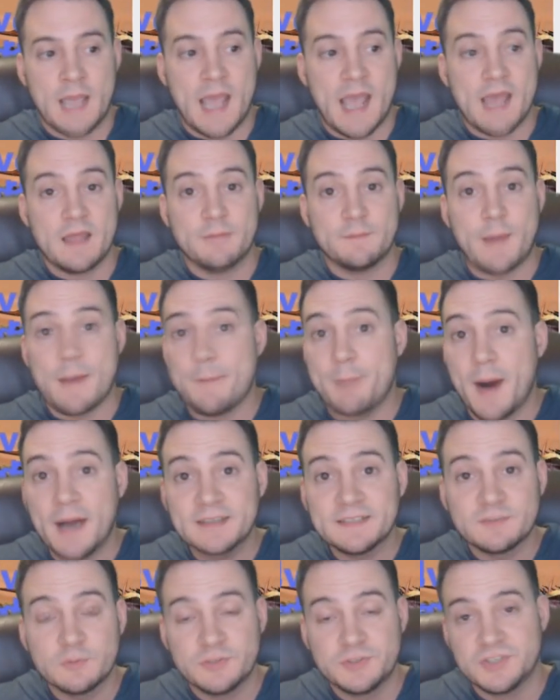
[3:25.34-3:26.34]
And my
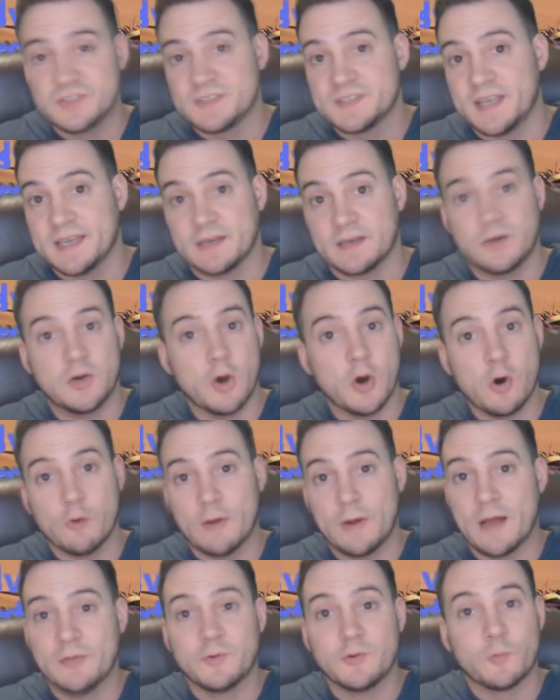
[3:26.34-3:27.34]
bots would just like go
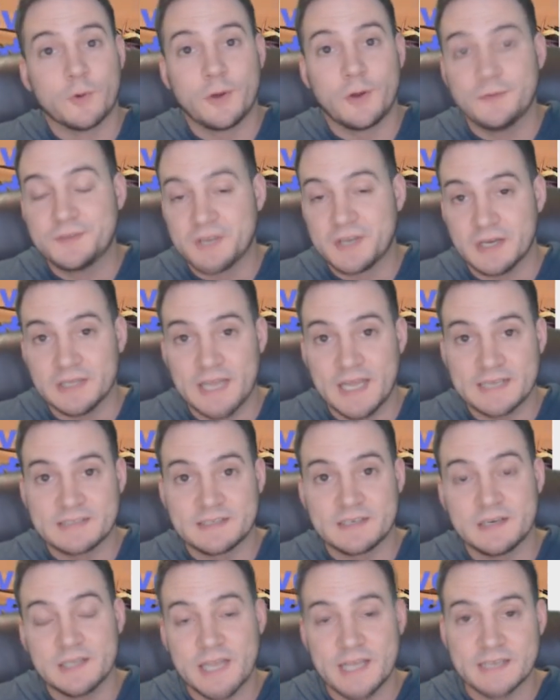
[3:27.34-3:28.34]
around the world,
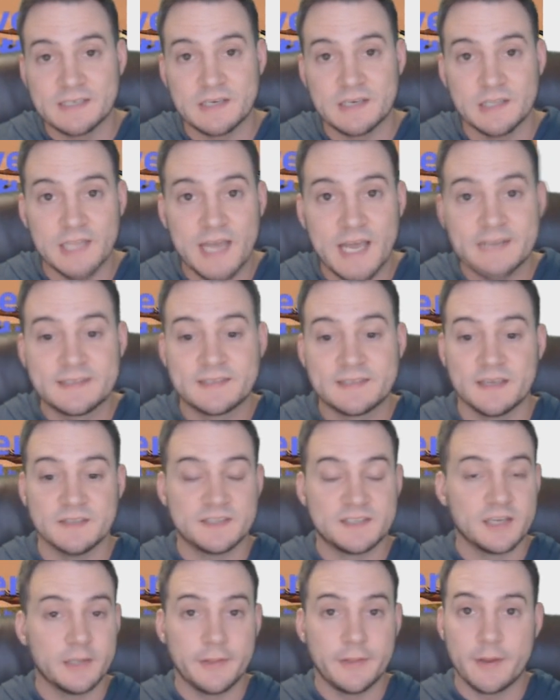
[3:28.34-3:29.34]
collect, collect, collect
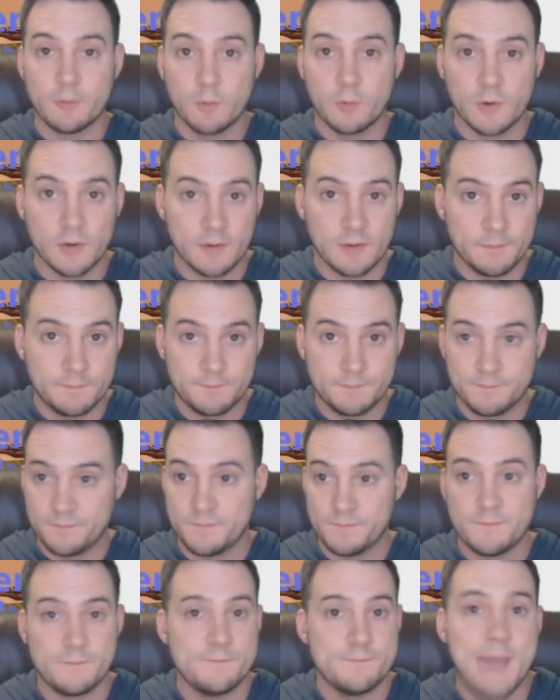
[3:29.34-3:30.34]
until they were
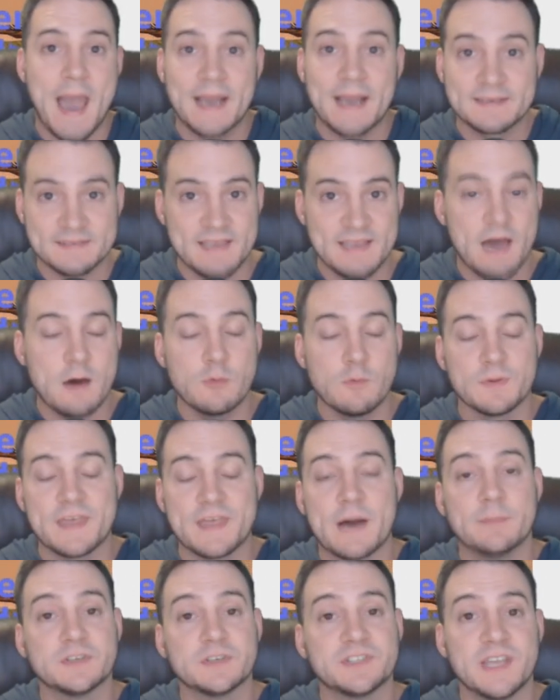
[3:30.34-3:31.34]
maxed out with
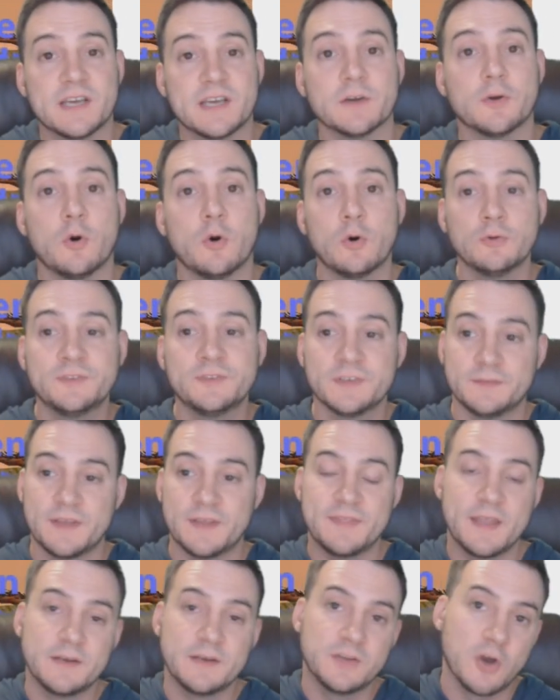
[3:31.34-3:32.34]
how much they could hold.
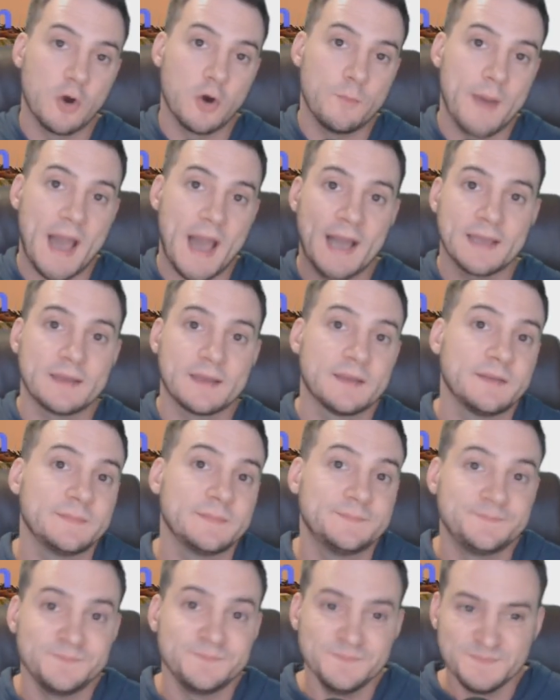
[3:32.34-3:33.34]
Then they'd go back,
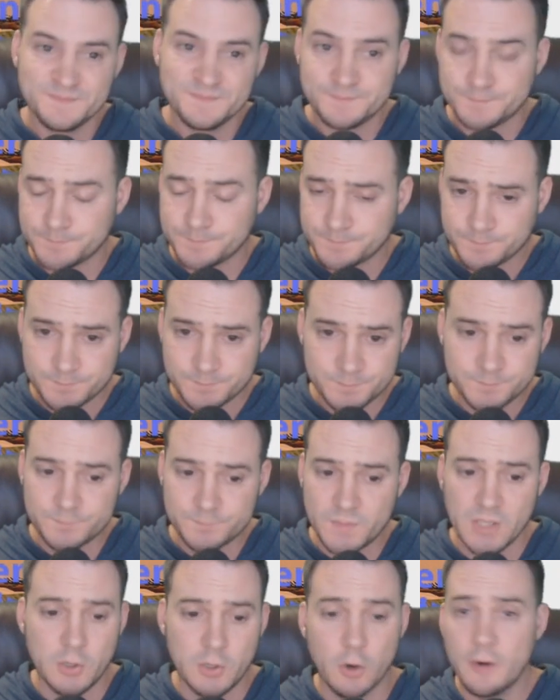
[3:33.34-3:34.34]

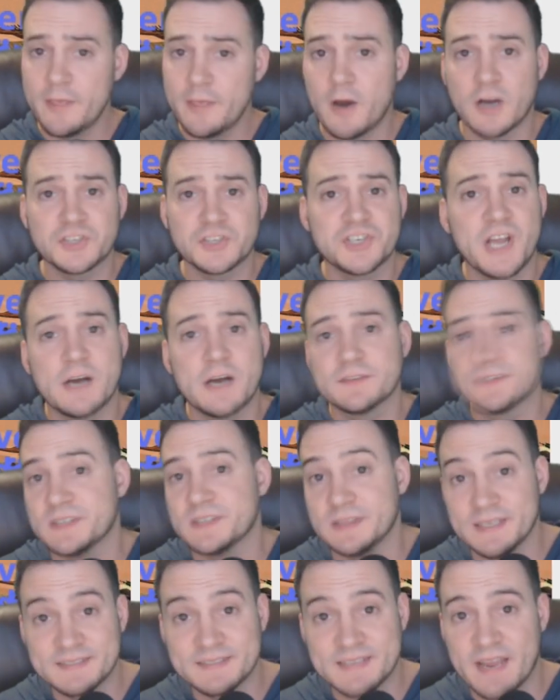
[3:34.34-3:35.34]
go to the auction house,
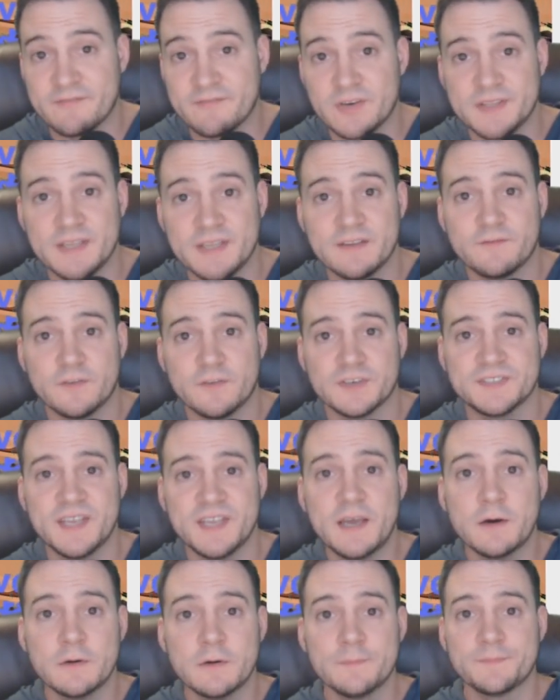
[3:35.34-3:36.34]
list everything for
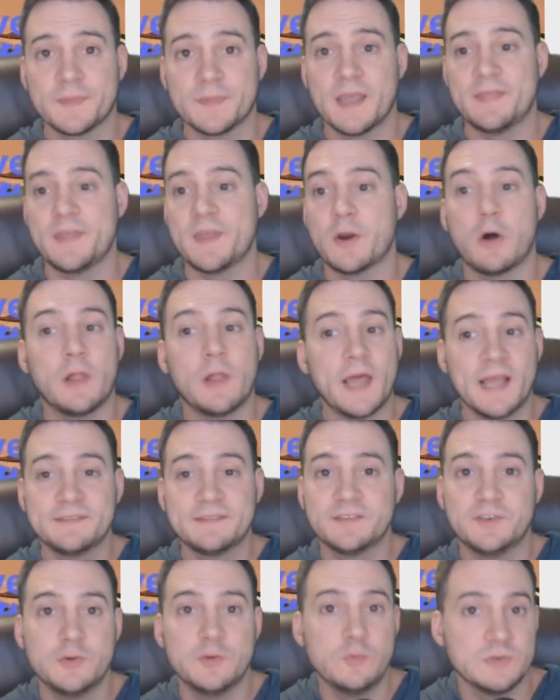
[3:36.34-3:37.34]
sale. And then all I
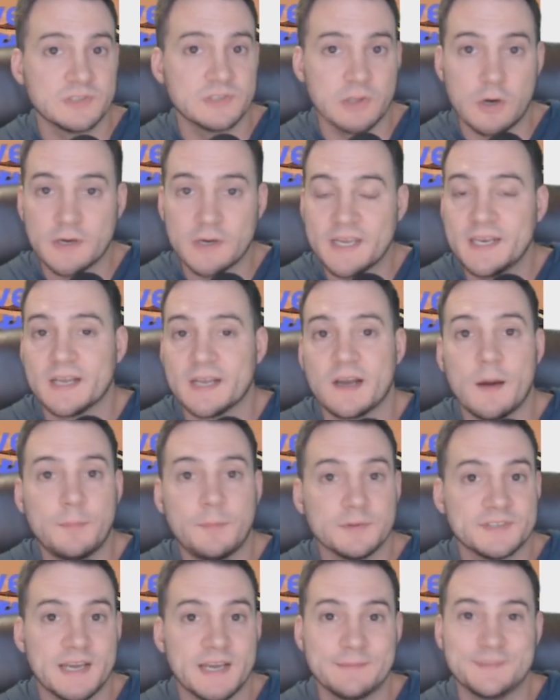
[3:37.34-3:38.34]
had to do was log in a
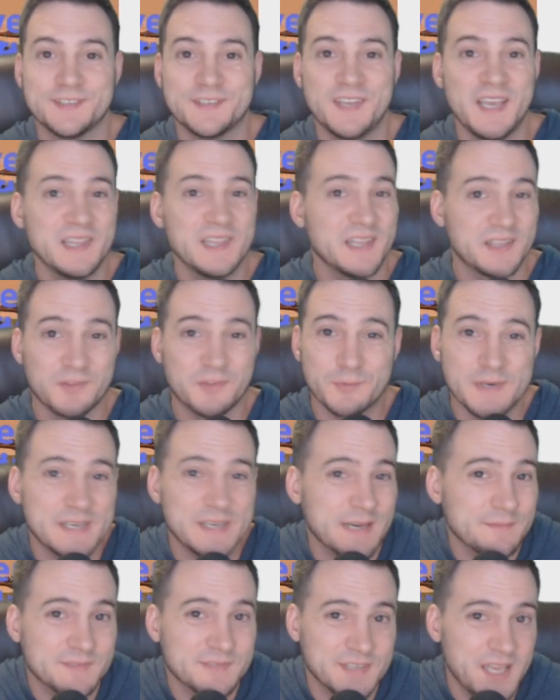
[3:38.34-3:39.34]
couple times a day, like three
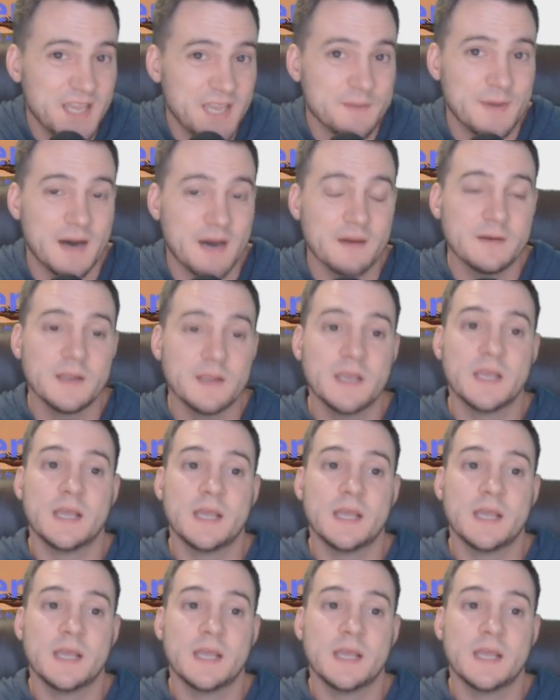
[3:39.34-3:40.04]
times a day, about,